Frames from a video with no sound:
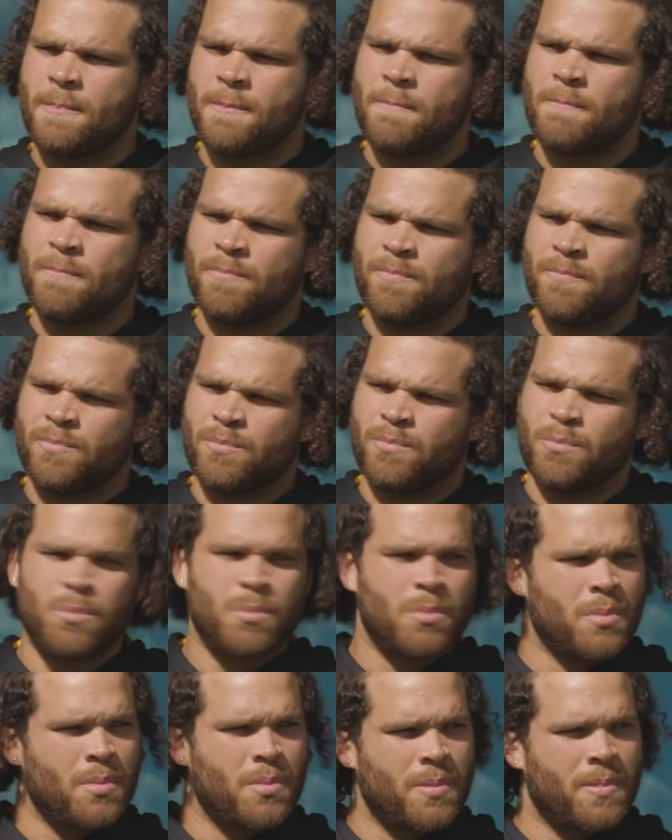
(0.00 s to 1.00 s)
you
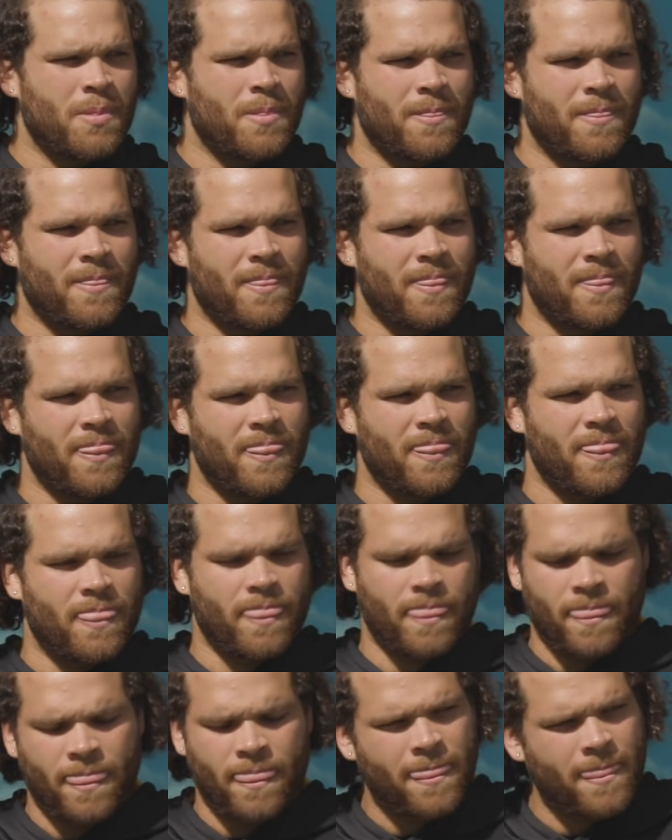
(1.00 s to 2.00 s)
talk much about uh, Monday
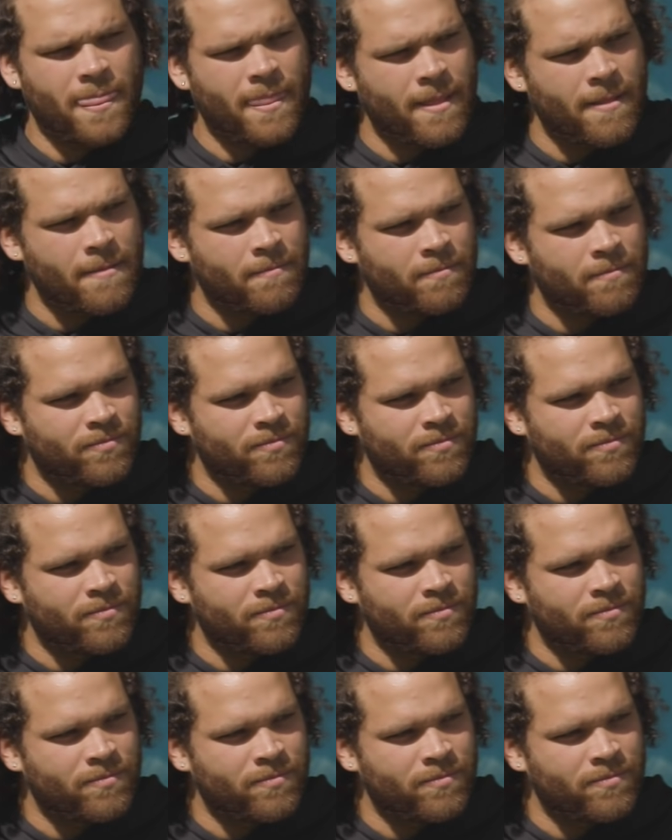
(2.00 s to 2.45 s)
Night Football?